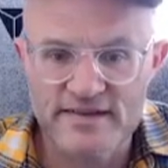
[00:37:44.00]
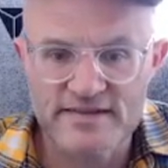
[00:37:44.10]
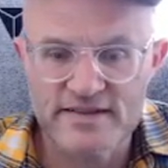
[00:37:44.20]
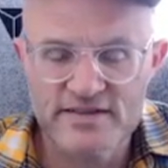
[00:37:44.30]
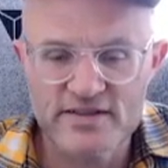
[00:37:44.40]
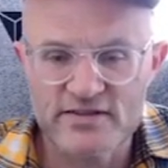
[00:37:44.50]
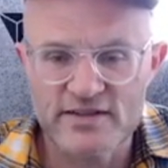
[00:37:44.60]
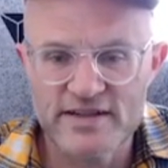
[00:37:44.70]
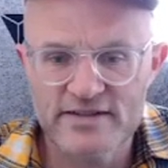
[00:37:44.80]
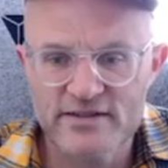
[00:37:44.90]
He's
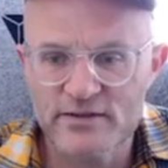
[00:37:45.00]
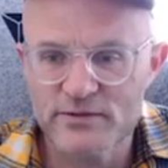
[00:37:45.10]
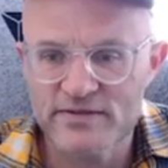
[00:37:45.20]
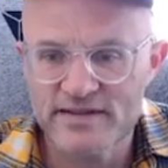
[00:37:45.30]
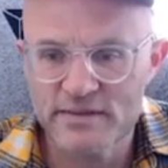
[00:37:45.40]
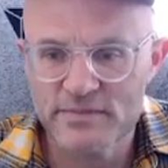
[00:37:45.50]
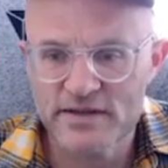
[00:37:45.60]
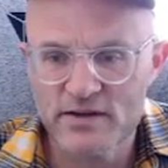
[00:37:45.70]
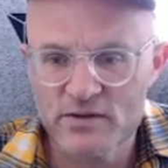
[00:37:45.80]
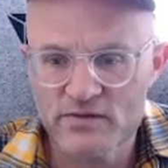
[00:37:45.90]
just losing tempi
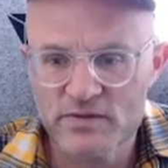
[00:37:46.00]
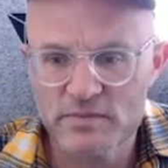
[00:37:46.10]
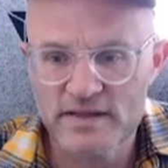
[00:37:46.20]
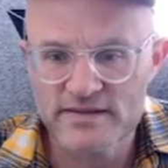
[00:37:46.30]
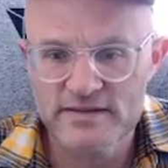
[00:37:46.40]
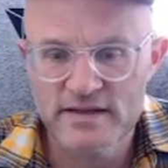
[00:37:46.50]
all over the place.